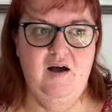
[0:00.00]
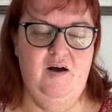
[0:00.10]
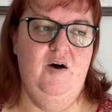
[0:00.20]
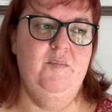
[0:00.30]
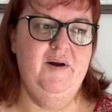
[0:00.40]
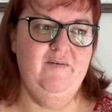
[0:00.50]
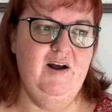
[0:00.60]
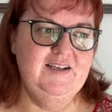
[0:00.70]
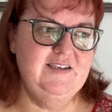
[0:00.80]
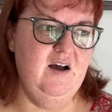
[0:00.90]
on my
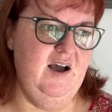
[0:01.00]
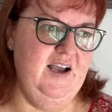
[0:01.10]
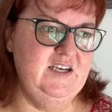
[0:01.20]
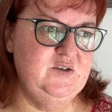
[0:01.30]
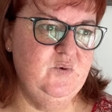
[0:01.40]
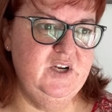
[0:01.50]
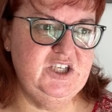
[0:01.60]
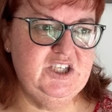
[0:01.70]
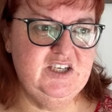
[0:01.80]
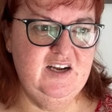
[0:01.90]
right side,
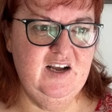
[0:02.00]
which